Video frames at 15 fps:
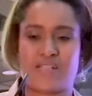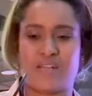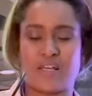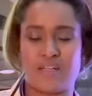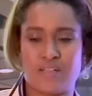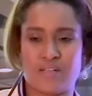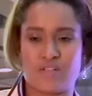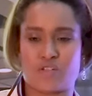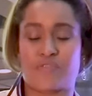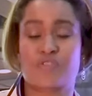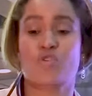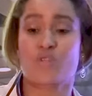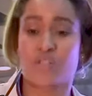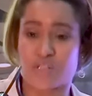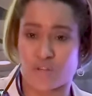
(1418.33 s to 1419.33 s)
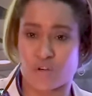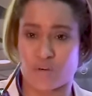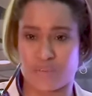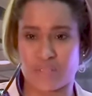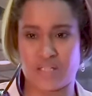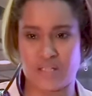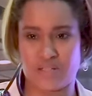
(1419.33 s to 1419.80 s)
their needs of student
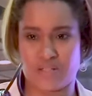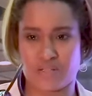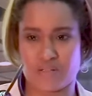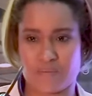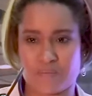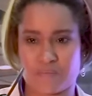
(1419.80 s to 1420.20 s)
accommodation.